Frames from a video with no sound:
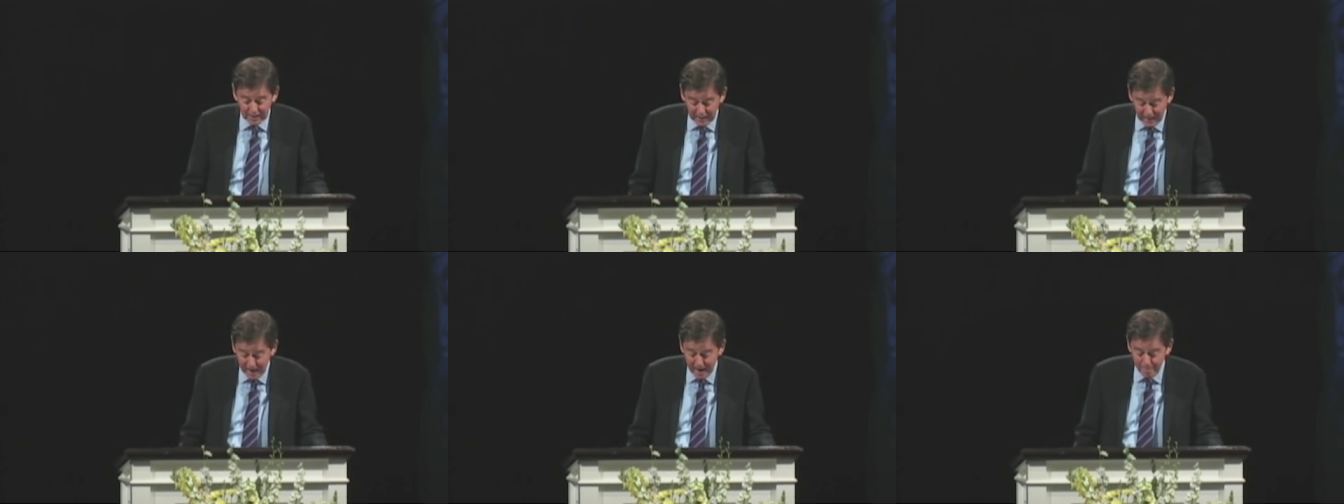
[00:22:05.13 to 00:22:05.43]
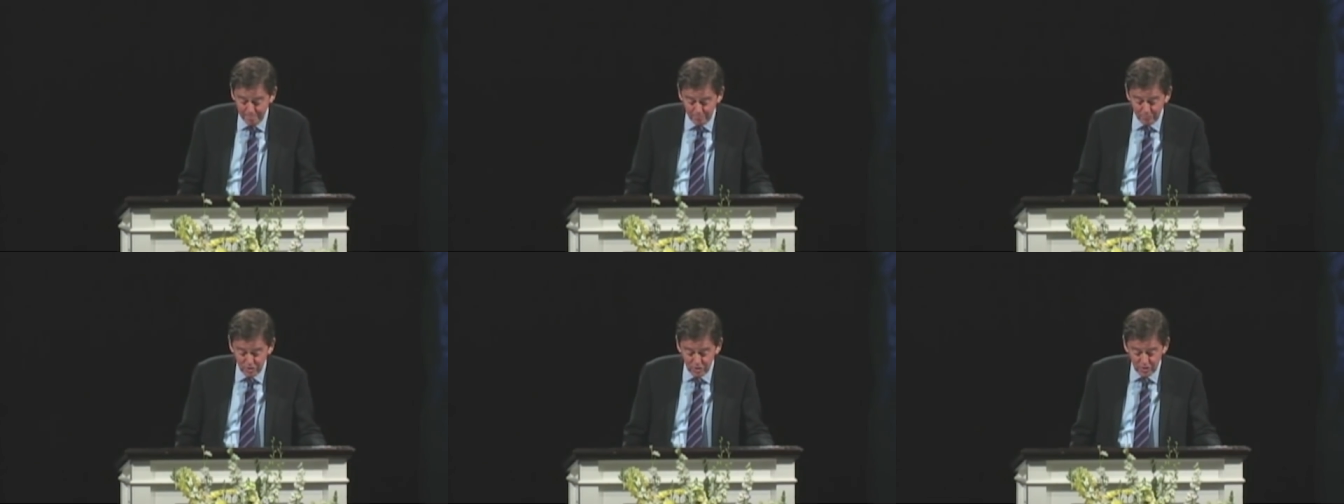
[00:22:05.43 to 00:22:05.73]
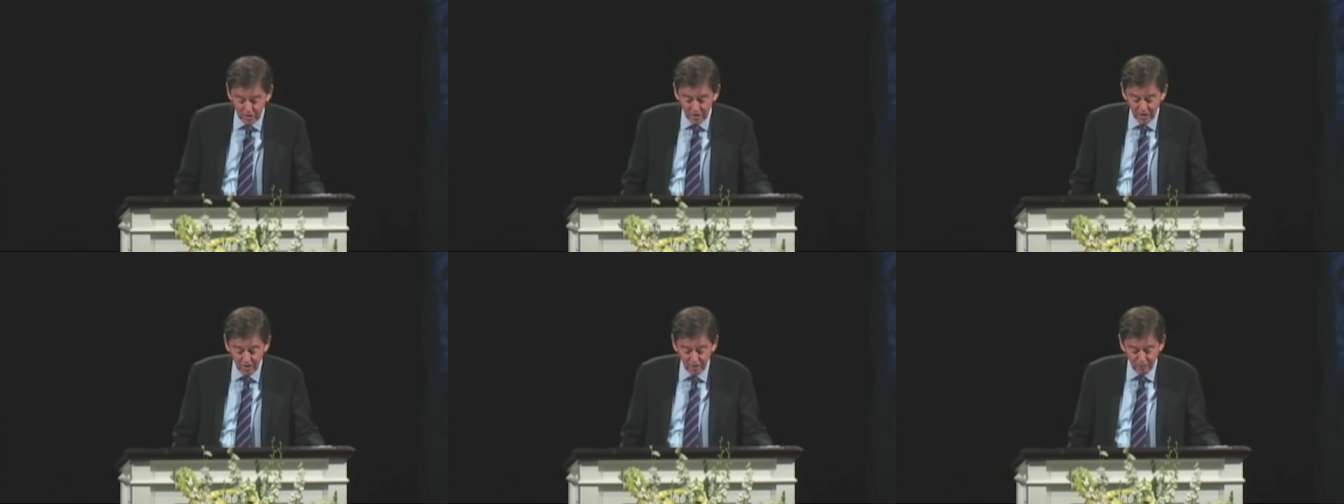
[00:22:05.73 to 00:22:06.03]

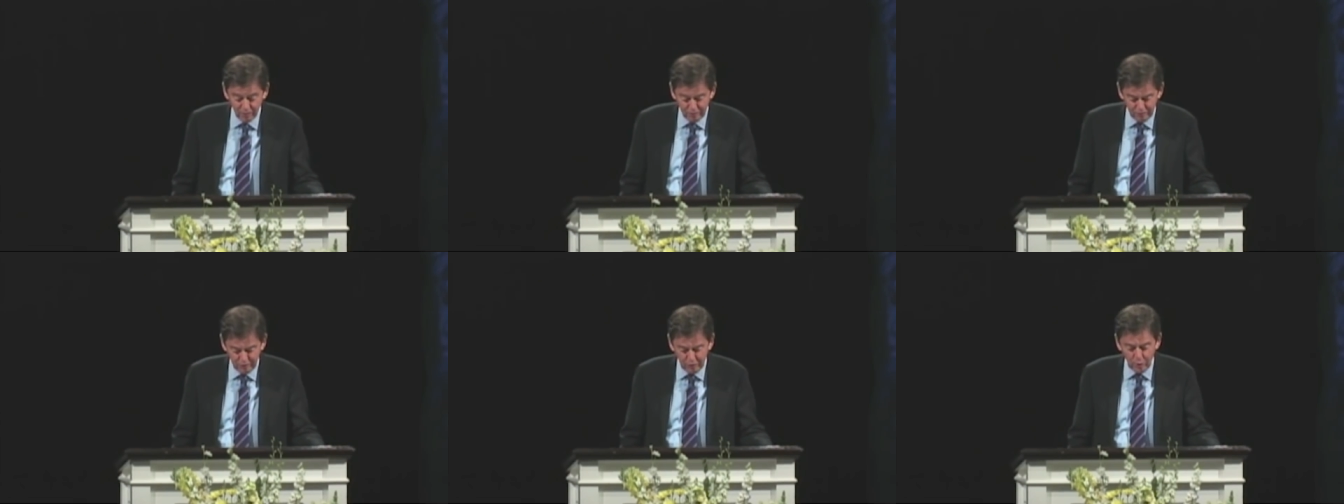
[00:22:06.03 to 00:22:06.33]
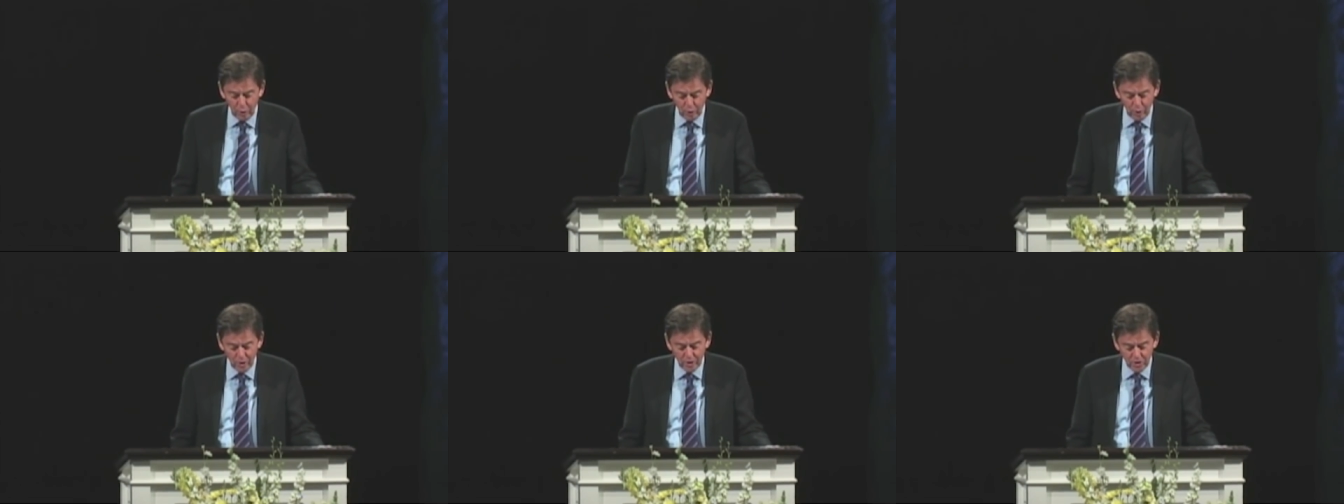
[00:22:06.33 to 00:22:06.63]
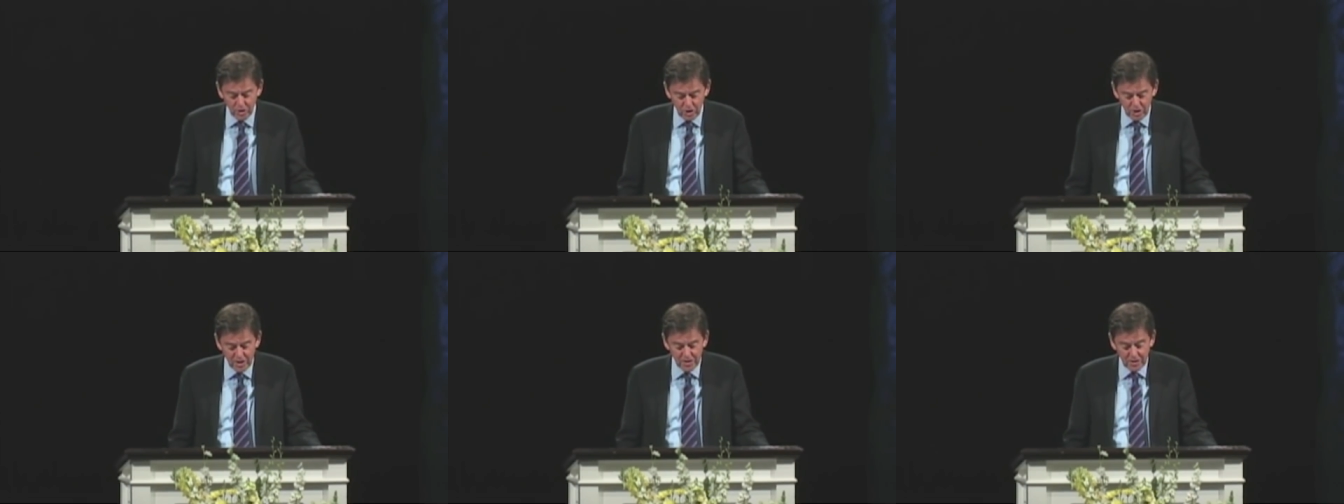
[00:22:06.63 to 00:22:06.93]
kept for
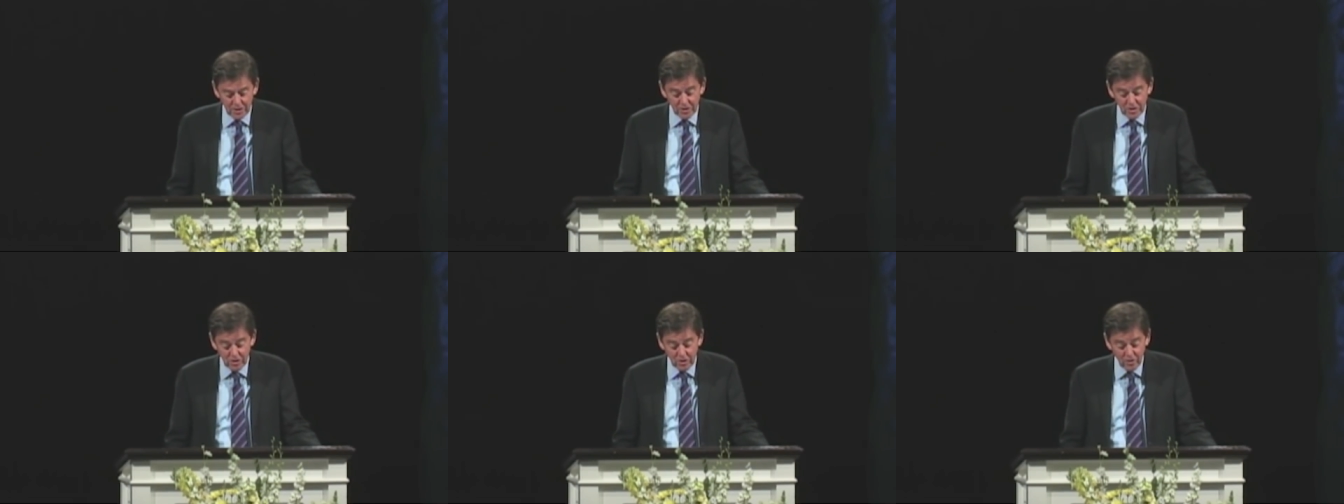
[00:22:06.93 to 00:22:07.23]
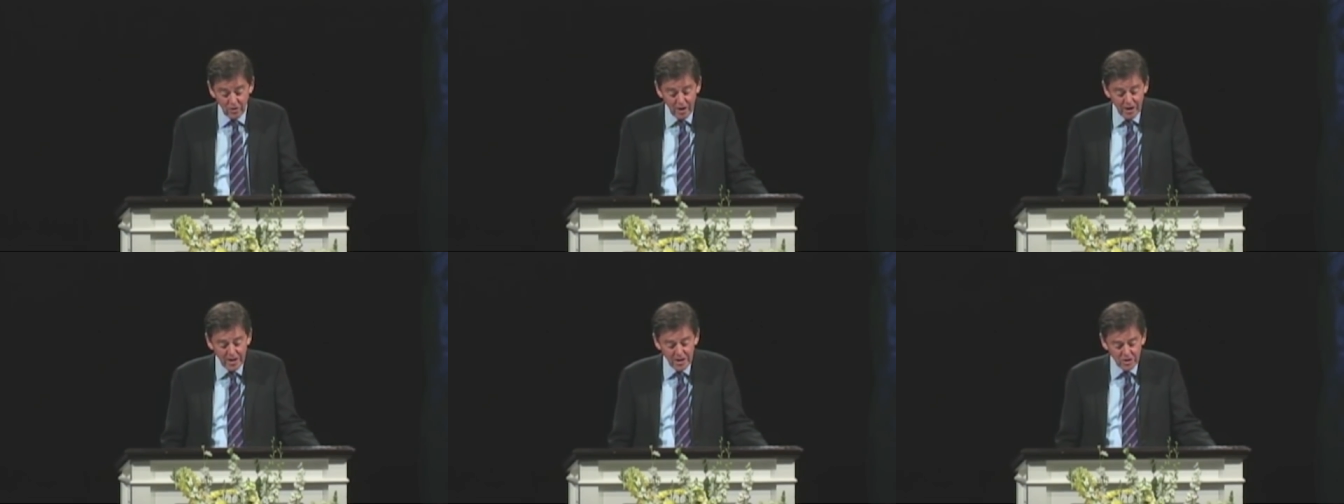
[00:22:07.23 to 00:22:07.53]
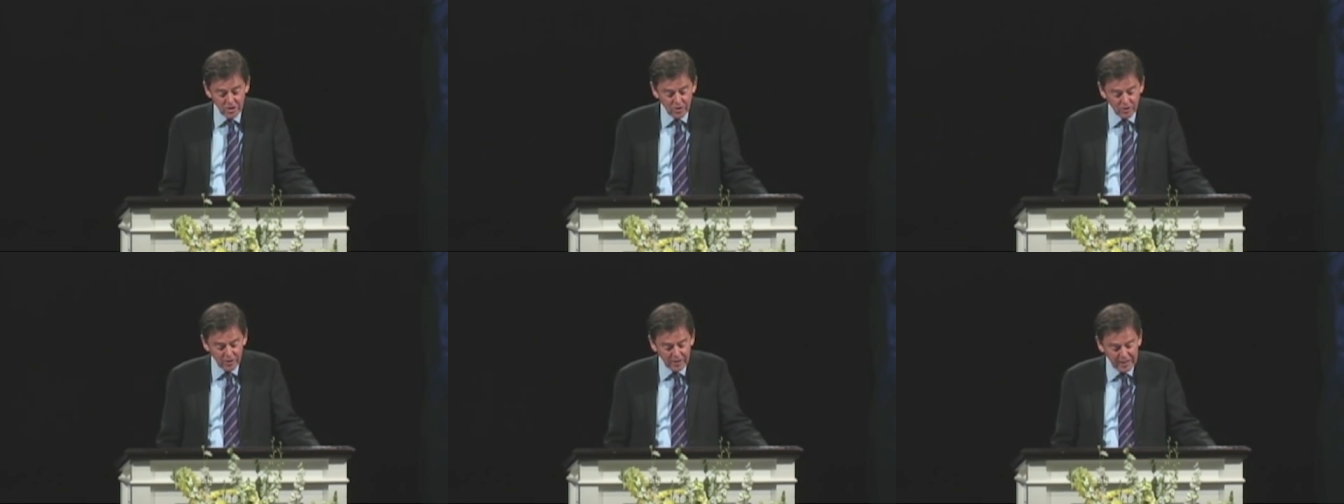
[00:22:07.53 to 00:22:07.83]
Jesus
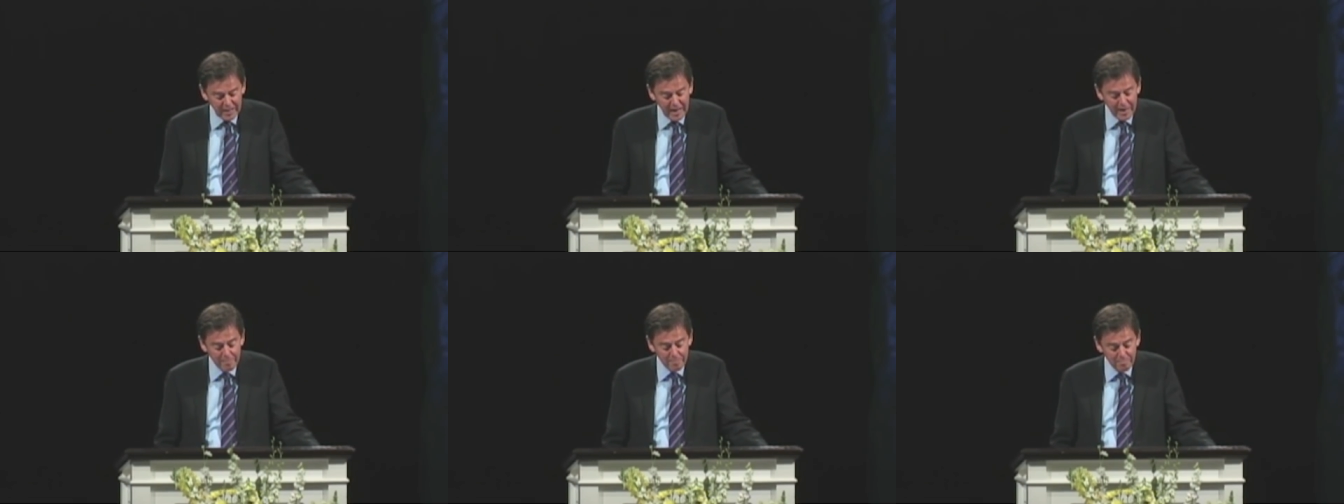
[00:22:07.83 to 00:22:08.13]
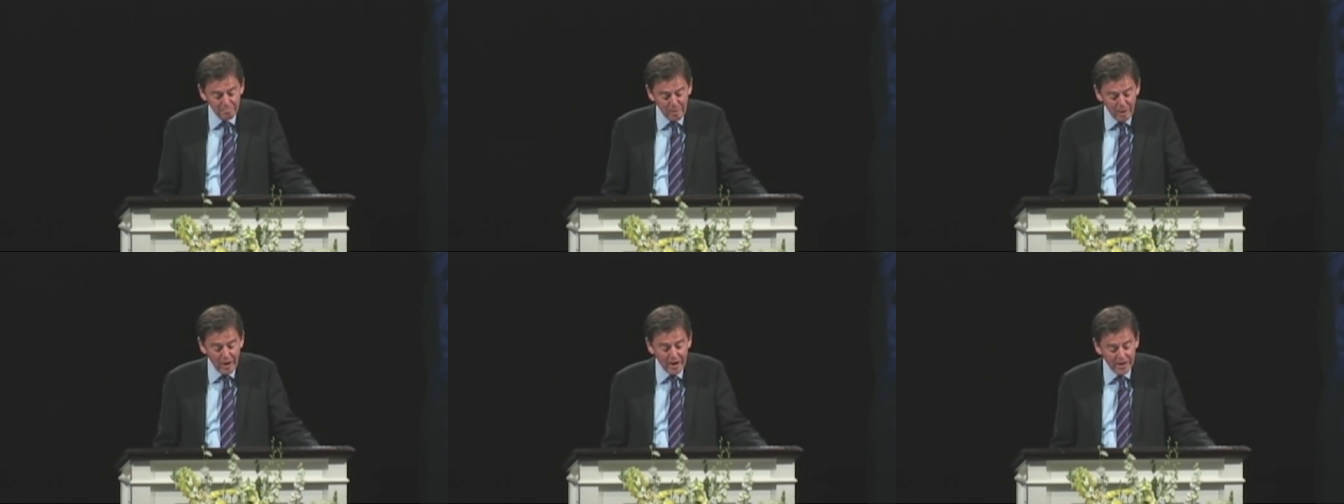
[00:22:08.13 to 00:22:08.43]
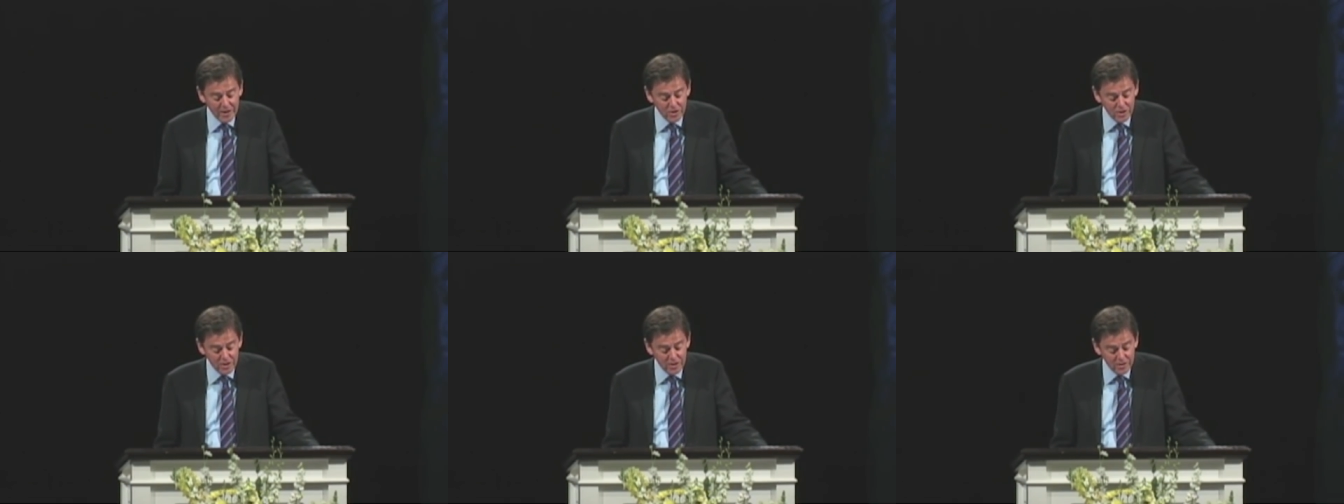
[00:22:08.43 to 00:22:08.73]
Christ or kept
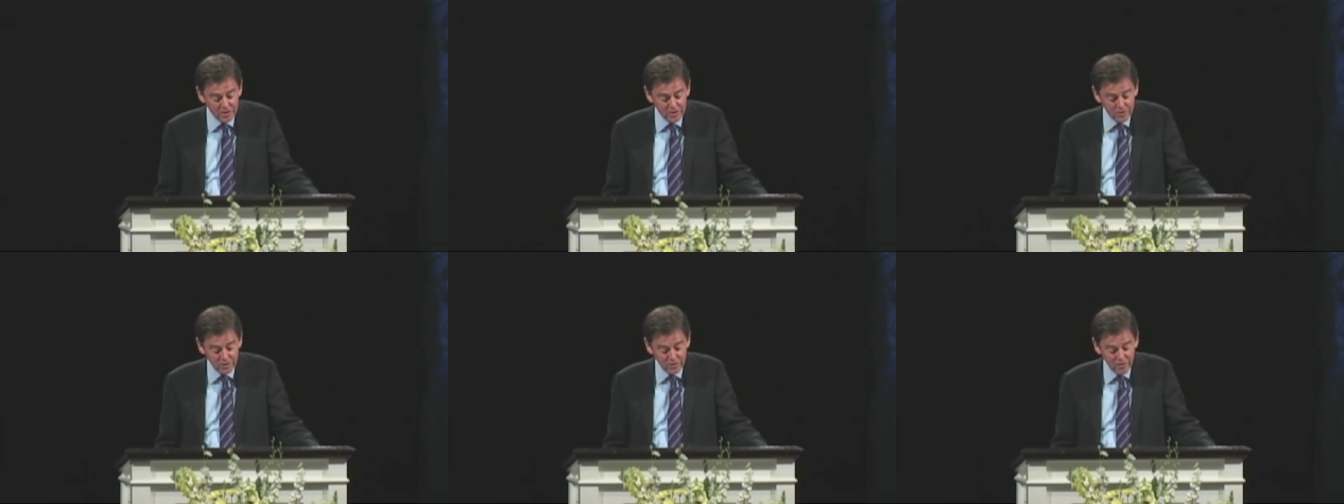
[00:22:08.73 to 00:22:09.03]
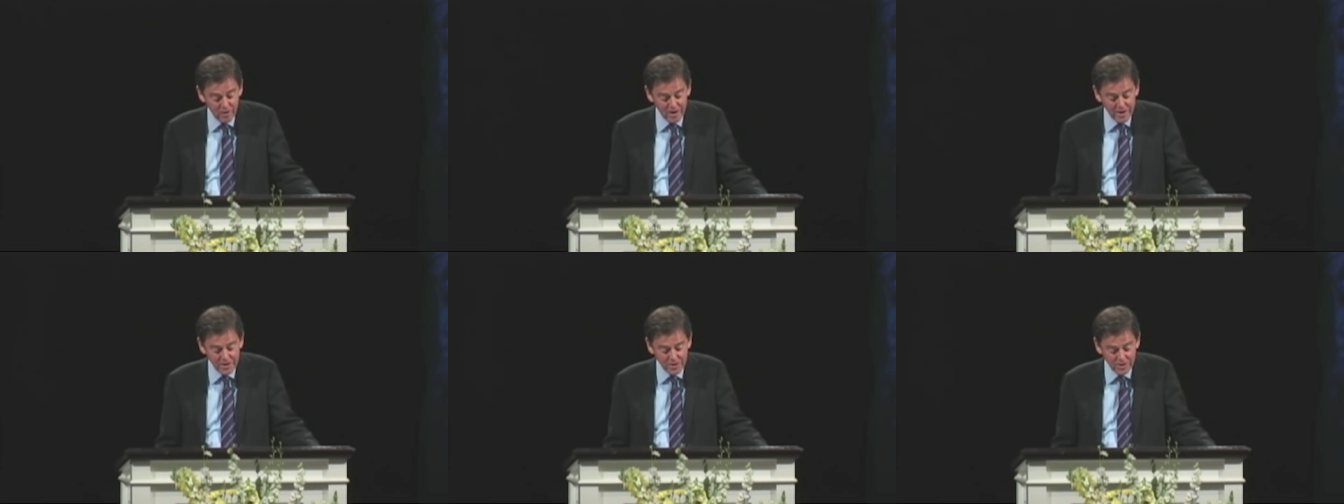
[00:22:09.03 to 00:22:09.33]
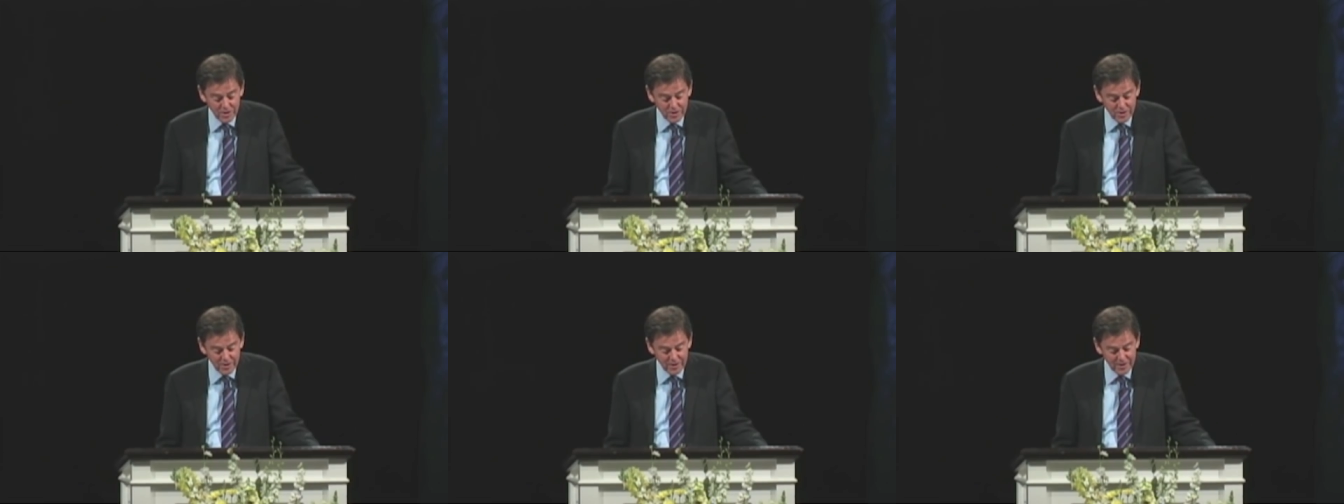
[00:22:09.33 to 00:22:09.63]
by Jesus
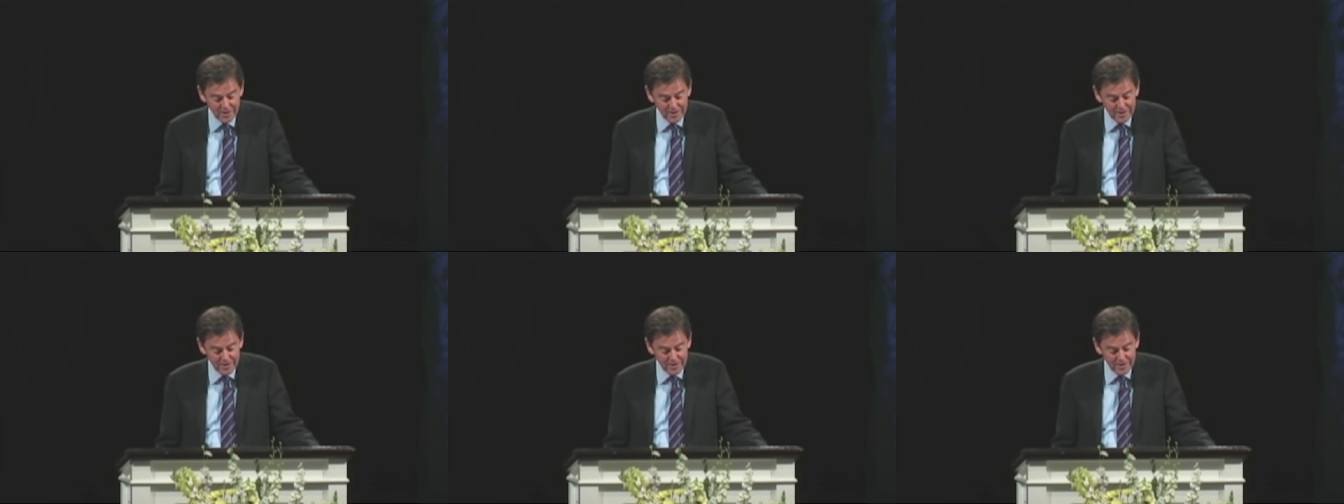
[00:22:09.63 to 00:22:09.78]
Christ.